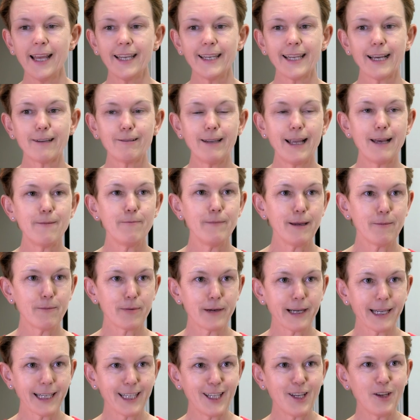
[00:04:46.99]
Now let me
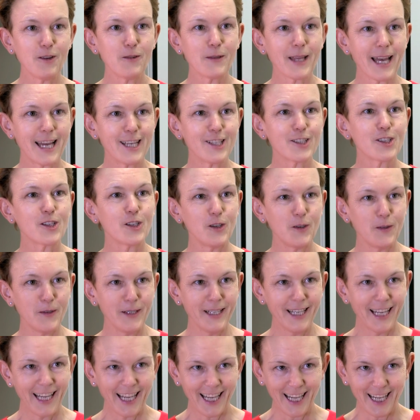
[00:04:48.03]
bring you then to,
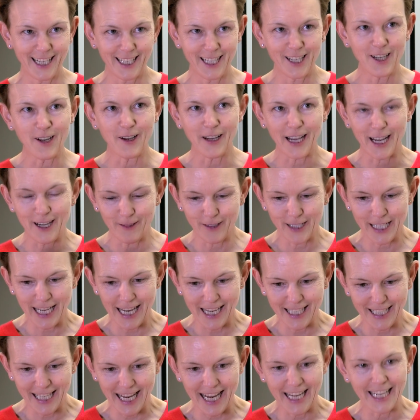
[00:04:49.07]
you know, kind of
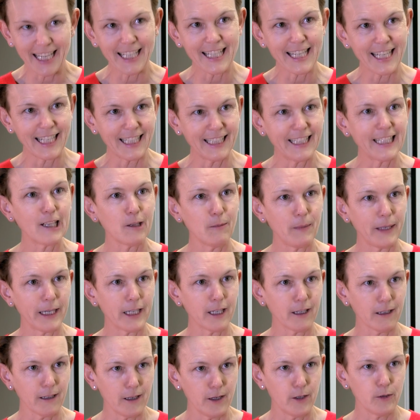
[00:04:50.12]
take it in a little bit
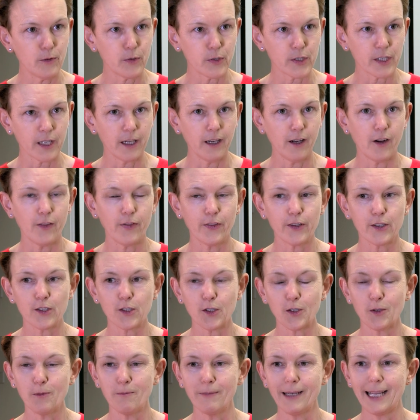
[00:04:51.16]
closer on the
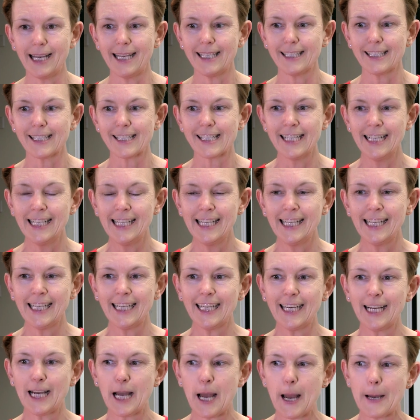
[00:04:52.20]
Zoom lens.
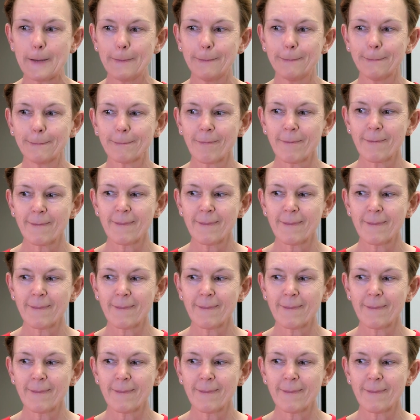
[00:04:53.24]
Not